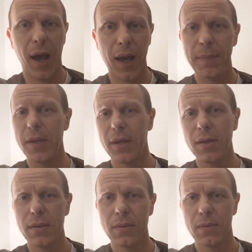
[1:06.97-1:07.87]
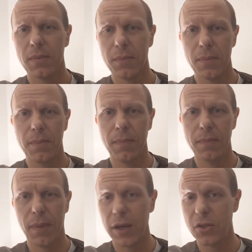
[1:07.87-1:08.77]
I'm in
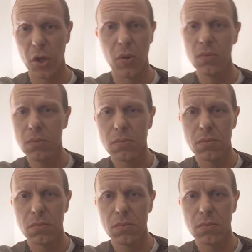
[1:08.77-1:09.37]
my zone